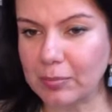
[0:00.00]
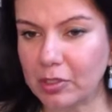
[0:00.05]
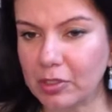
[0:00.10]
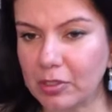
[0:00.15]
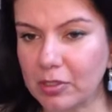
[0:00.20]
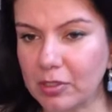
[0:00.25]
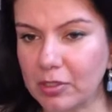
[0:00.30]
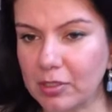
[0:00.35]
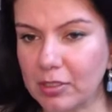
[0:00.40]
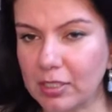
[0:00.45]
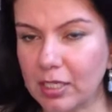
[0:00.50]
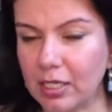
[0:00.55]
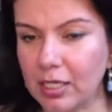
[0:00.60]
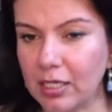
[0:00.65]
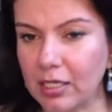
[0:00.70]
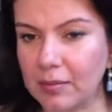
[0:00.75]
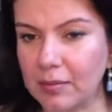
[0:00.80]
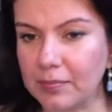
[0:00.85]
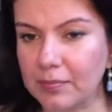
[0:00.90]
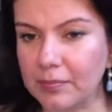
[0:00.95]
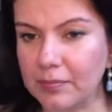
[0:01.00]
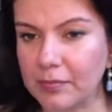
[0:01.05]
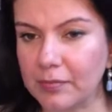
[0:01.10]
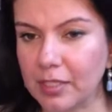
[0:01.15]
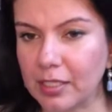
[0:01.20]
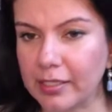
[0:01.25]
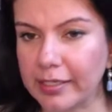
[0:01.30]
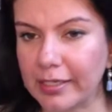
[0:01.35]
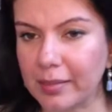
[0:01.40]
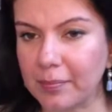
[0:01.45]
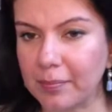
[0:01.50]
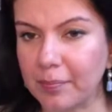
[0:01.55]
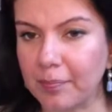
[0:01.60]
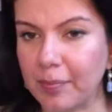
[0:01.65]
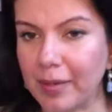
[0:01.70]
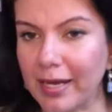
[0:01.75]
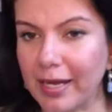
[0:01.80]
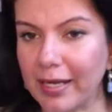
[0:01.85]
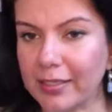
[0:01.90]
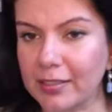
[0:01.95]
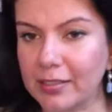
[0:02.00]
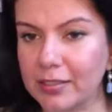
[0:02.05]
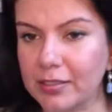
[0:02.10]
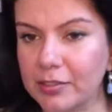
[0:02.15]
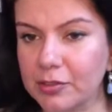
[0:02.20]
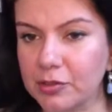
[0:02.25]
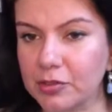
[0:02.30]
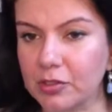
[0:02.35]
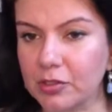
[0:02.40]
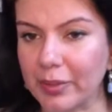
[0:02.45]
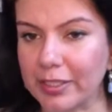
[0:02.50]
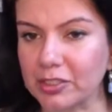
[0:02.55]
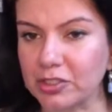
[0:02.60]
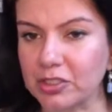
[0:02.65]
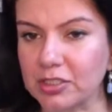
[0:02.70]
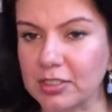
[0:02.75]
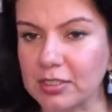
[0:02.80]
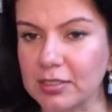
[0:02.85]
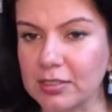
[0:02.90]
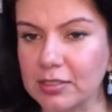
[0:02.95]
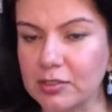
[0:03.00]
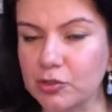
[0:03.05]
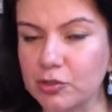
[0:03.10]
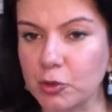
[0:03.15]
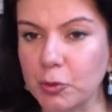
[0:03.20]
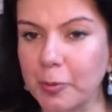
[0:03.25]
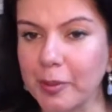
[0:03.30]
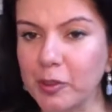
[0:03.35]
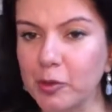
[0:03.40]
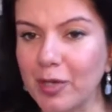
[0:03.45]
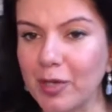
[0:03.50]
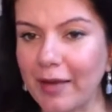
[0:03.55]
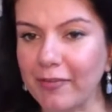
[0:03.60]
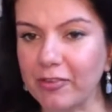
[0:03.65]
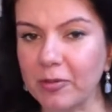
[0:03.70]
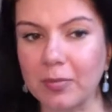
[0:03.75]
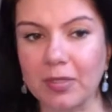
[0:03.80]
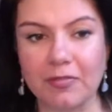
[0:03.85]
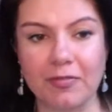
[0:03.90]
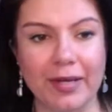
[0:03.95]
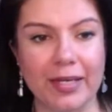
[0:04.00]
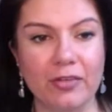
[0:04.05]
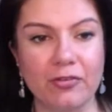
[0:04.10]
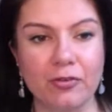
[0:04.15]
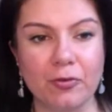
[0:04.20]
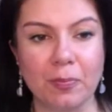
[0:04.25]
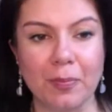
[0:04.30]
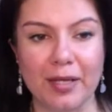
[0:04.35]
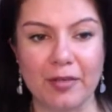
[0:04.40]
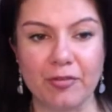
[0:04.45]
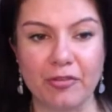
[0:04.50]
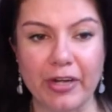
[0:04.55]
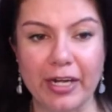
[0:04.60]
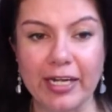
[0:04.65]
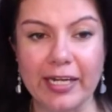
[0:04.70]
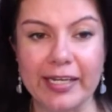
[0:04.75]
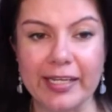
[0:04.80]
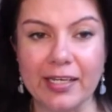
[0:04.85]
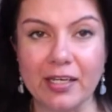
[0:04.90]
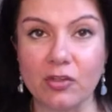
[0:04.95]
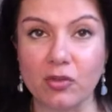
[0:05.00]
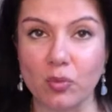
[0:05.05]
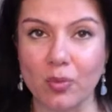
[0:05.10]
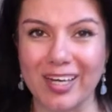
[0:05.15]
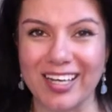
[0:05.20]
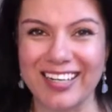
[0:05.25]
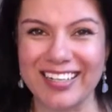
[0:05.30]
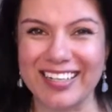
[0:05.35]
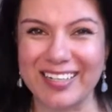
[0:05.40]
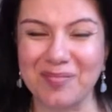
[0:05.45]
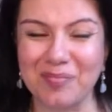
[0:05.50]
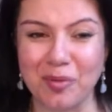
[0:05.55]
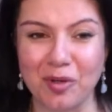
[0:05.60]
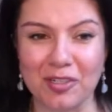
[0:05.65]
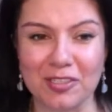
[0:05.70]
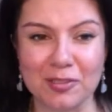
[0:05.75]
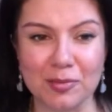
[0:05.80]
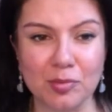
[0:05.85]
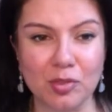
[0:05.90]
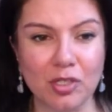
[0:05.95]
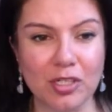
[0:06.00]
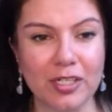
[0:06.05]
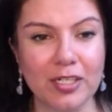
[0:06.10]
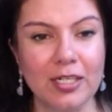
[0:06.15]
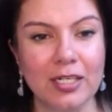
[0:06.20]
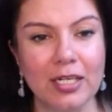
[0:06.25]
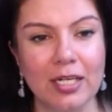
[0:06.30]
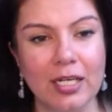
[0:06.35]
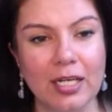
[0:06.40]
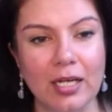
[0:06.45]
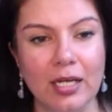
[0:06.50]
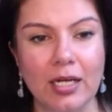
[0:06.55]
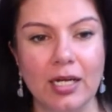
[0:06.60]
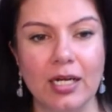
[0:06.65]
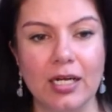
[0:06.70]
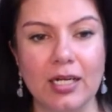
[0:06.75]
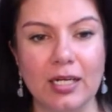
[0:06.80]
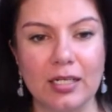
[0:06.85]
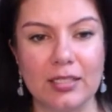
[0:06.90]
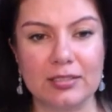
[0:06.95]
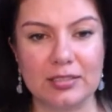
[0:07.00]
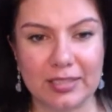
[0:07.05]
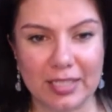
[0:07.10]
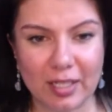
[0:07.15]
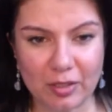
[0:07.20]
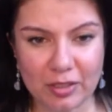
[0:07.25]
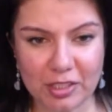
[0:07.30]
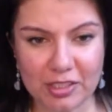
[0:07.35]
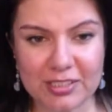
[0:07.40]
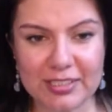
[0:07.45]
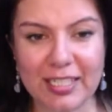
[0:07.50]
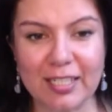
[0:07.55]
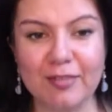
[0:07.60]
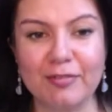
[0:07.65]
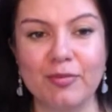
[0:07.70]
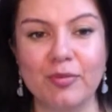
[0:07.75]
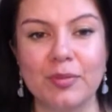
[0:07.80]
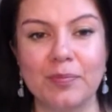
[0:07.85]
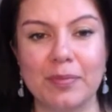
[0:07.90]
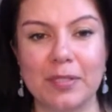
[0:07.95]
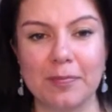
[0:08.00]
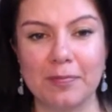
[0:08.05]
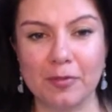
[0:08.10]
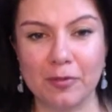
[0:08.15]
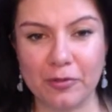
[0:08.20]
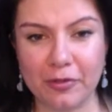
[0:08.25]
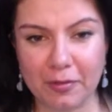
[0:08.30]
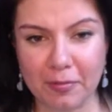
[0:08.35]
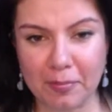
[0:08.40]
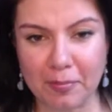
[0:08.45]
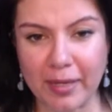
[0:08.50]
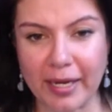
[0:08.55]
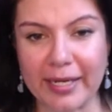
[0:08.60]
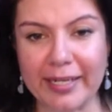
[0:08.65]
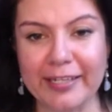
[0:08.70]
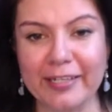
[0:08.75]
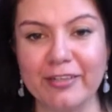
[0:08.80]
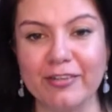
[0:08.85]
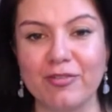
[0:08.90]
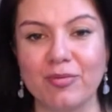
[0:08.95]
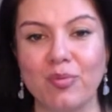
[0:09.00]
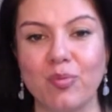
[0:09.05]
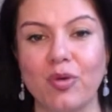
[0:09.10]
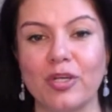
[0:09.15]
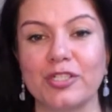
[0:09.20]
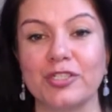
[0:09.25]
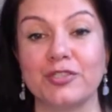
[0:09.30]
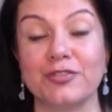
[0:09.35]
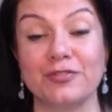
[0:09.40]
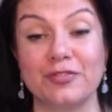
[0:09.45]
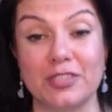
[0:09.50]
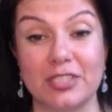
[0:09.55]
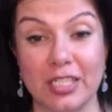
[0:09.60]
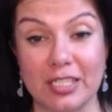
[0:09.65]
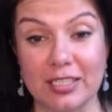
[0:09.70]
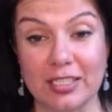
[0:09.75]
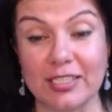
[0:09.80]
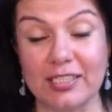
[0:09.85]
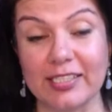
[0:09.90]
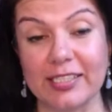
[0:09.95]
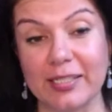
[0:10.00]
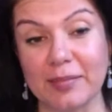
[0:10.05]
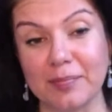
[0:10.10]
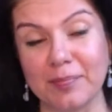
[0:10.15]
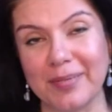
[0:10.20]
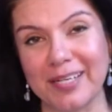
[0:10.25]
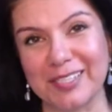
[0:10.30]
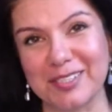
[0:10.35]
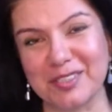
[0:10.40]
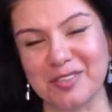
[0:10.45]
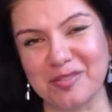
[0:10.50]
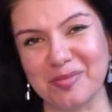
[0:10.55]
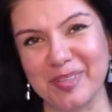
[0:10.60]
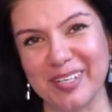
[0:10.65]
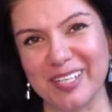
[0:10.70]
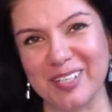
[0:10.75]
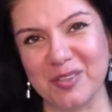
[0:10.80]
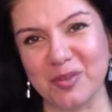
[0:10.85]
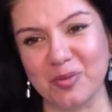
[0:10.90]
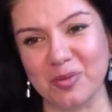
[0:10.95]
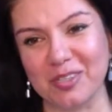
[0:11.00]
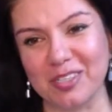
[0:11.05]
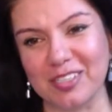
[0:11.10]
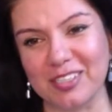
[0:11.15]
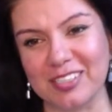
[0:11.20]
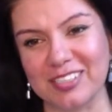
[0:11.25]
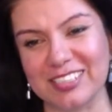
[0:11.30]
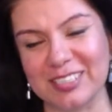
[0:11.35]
I'm going to get back to the question. Surabhi, you have some advice from my friend Lee as well in Baltimore. Surround yourself with people who remind you of what you've done and the impact you've made in the world.